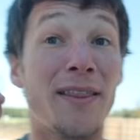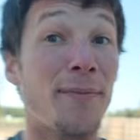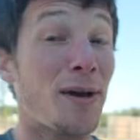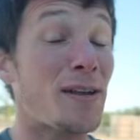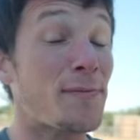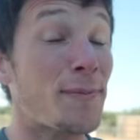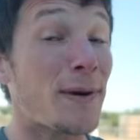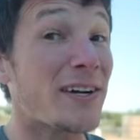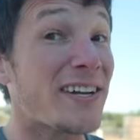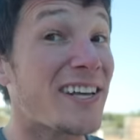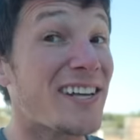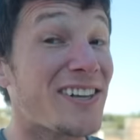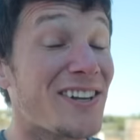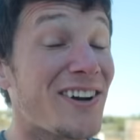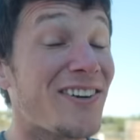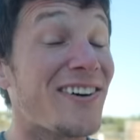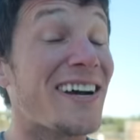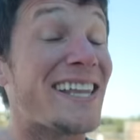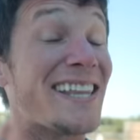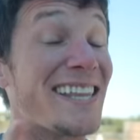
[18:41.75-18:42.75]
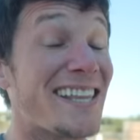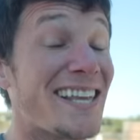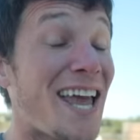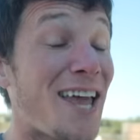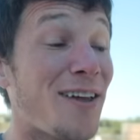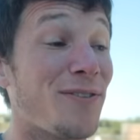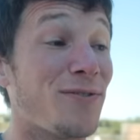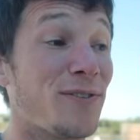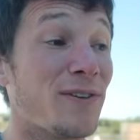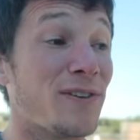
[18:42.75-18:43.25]
The best part is though, it's
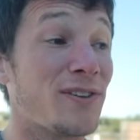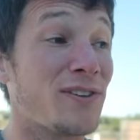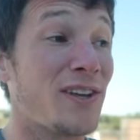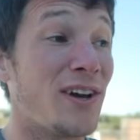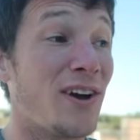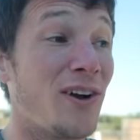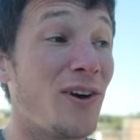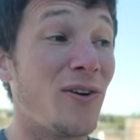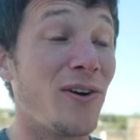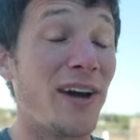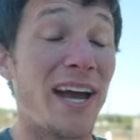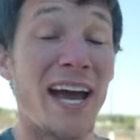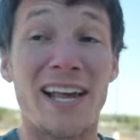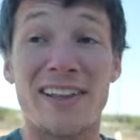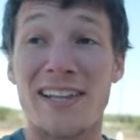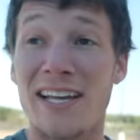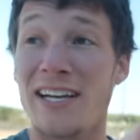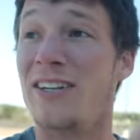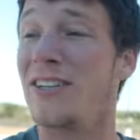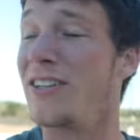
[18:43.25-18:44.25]
safe. So it has that